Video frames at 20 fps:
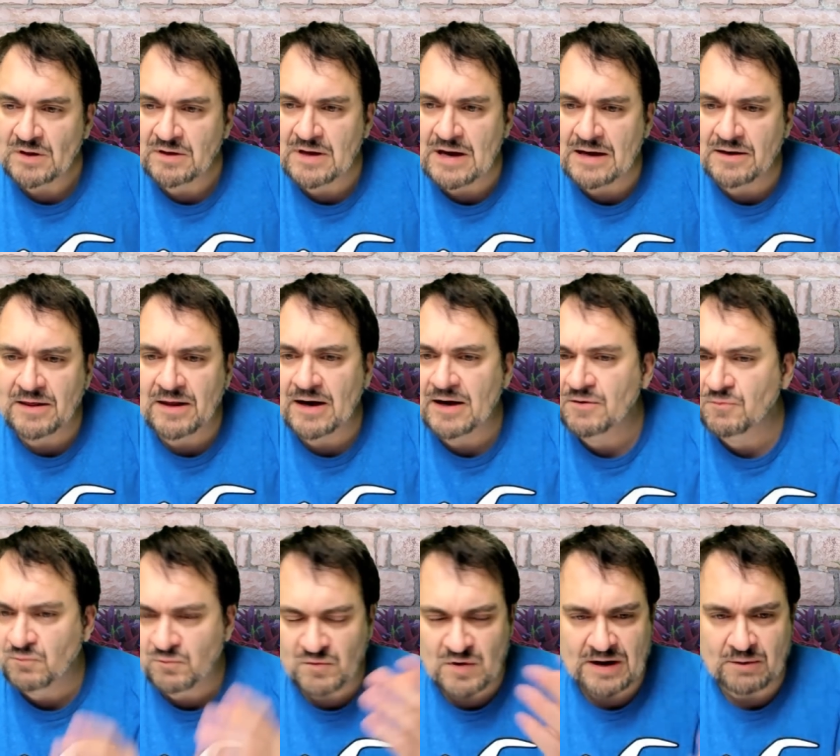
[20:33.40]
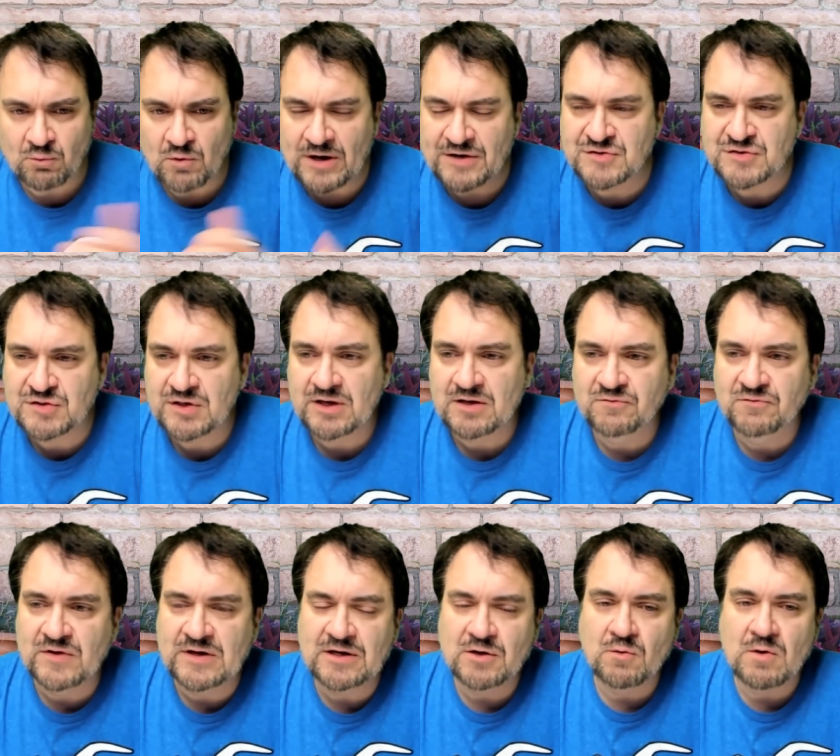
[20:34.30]
Yeah, and then I, I rushed to get a
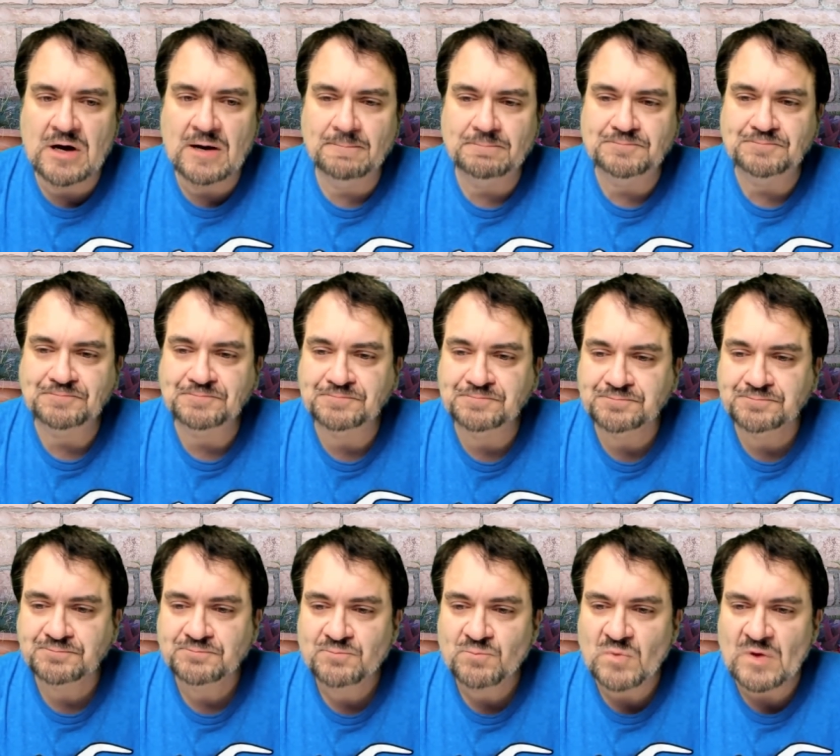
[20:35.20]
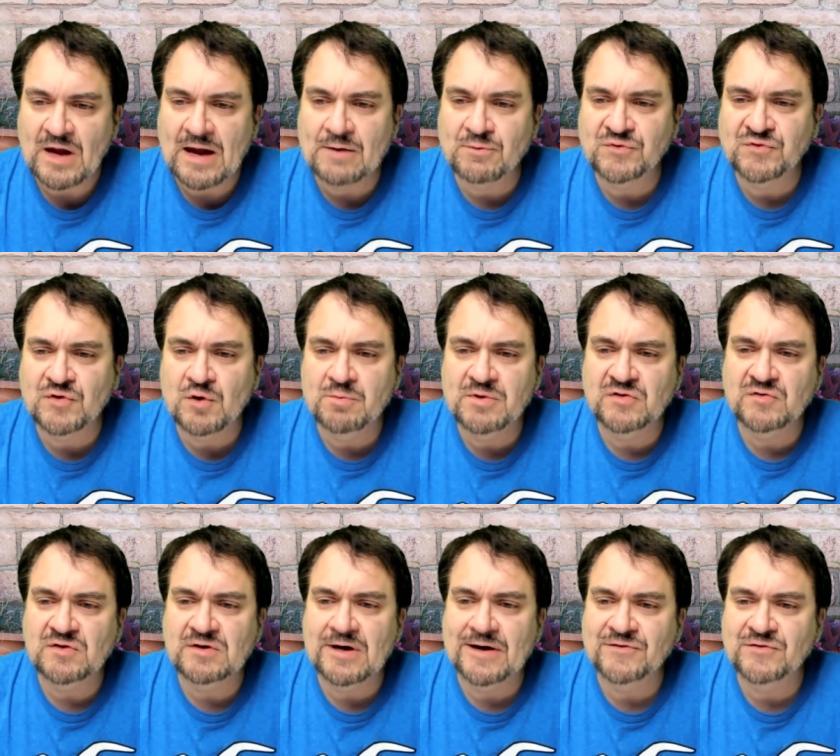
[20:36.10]
video up. I was so
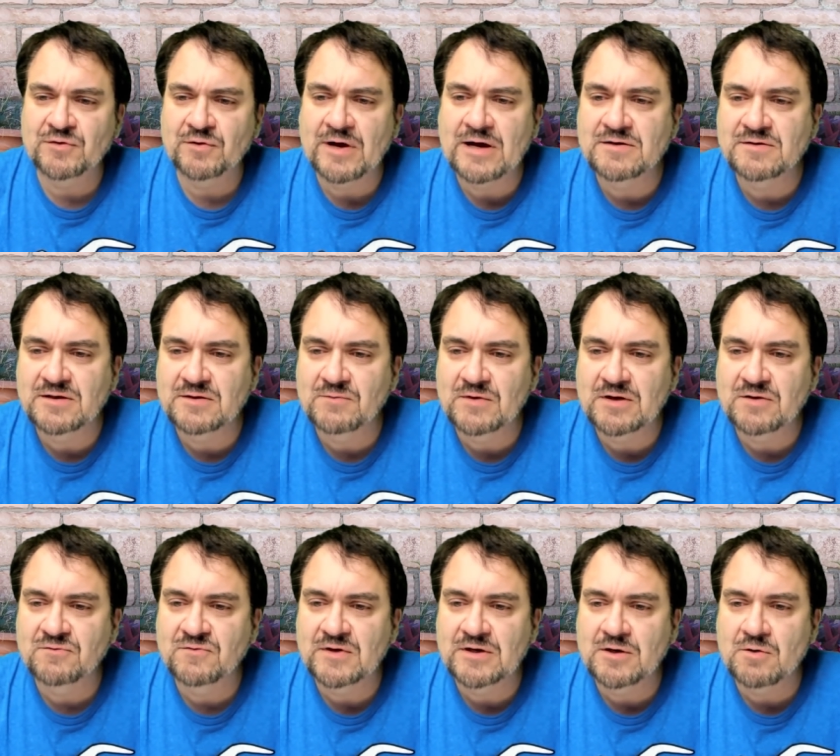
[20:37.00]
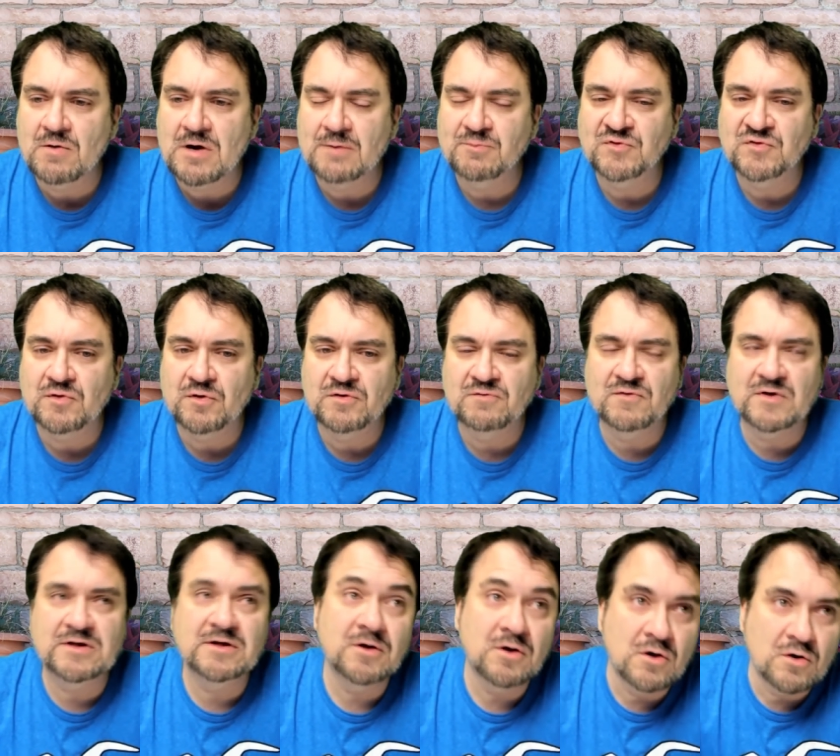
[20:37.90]
busy yesterday, I didn't even get a video up. So the
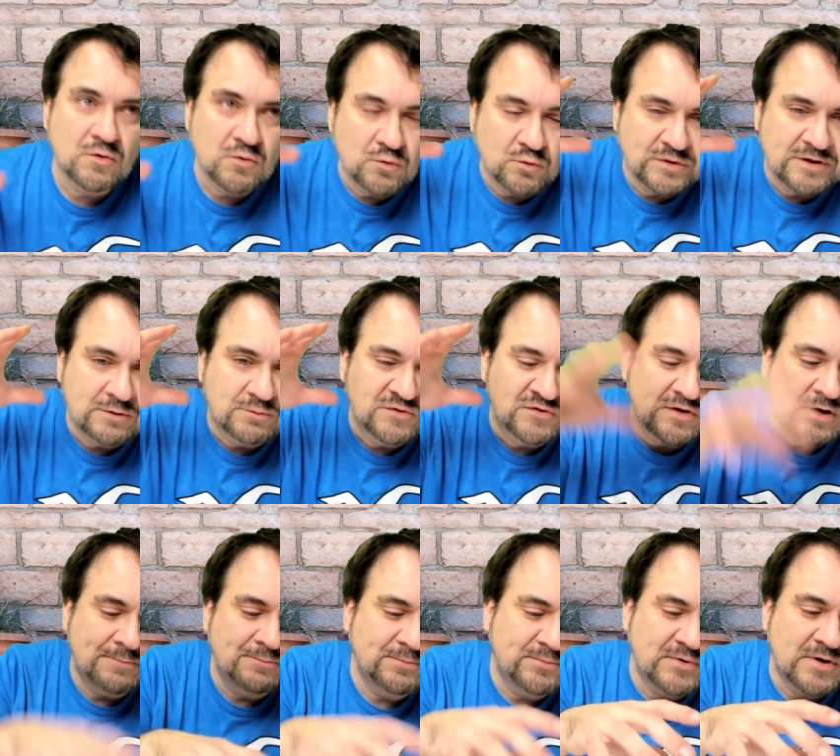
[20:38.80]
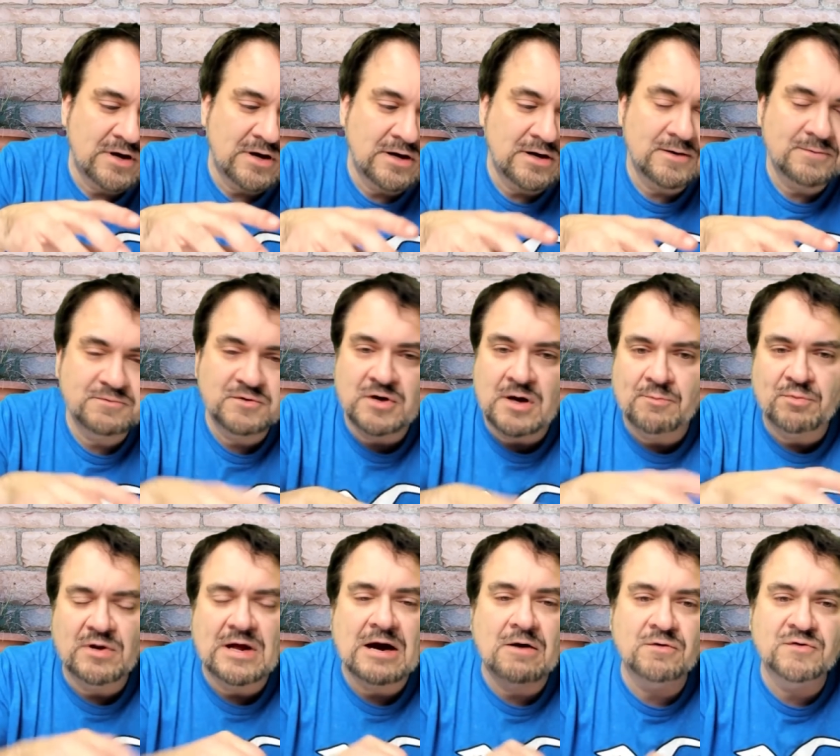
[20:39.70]
video that was up uh, a
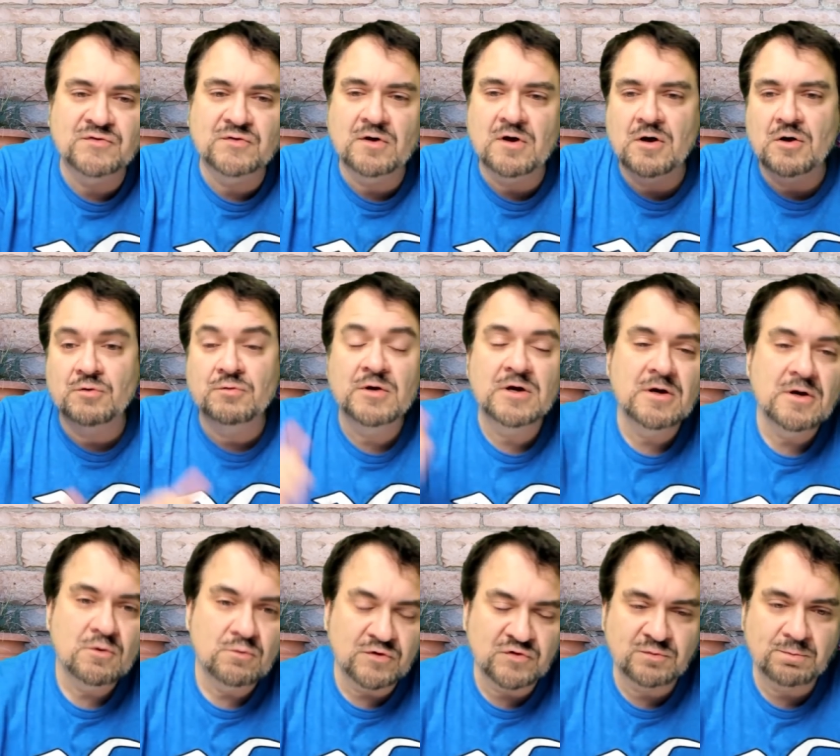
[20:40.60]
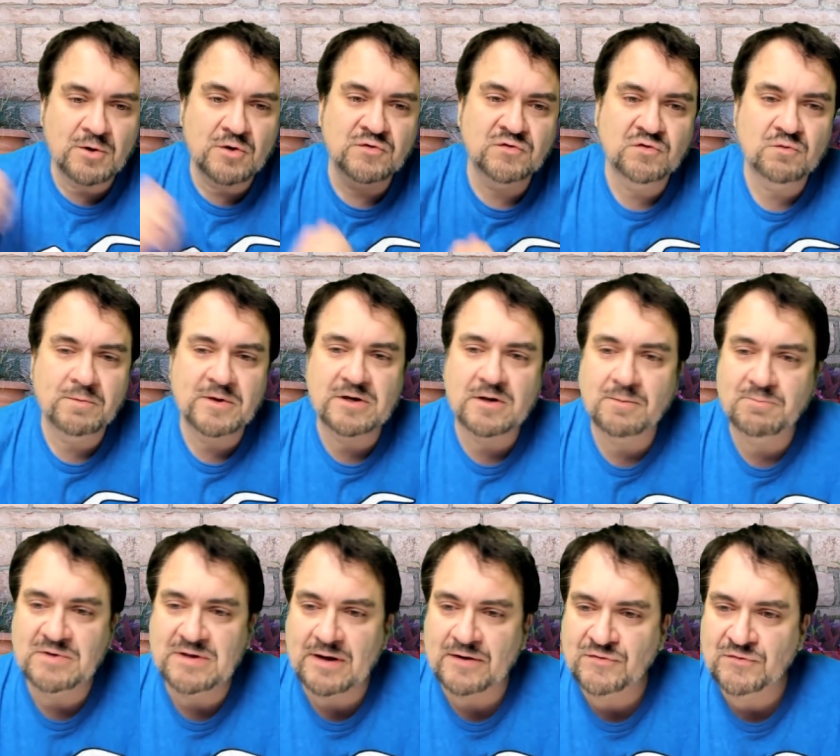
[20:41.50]
couple hours ago was supposed to have been up
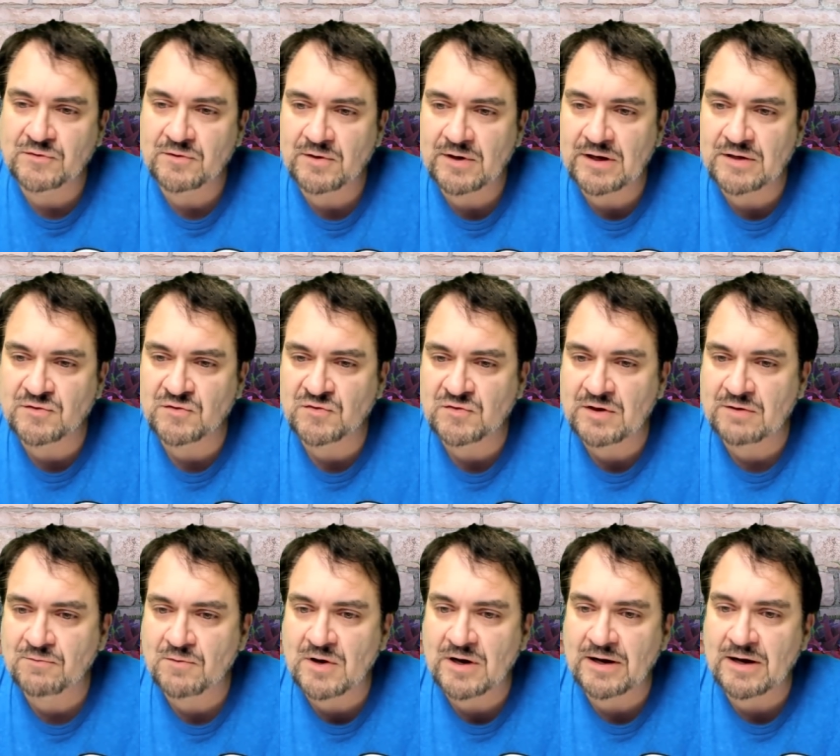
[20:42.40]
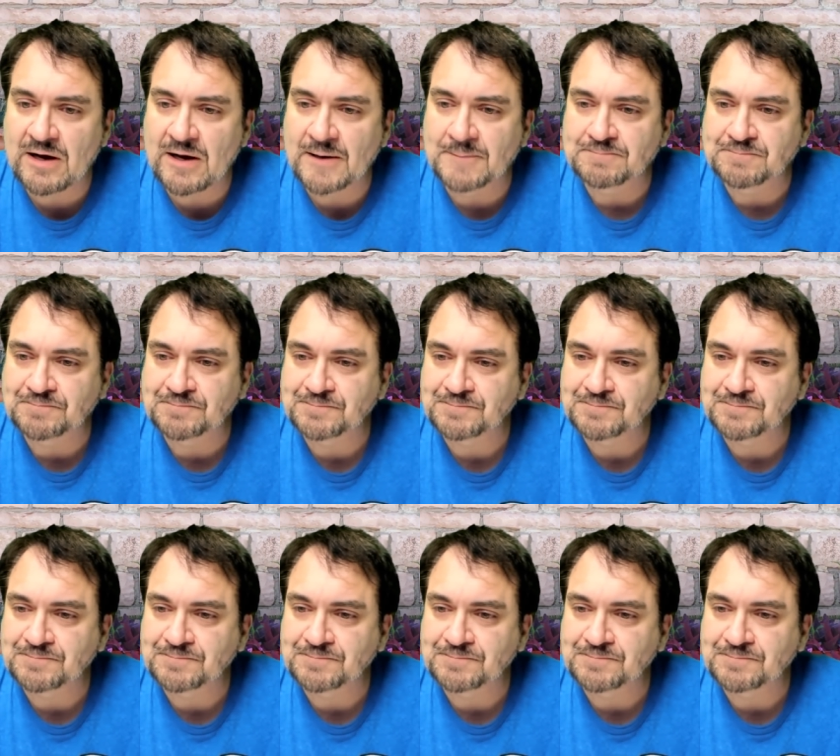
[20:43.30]
yesterday, just FYI.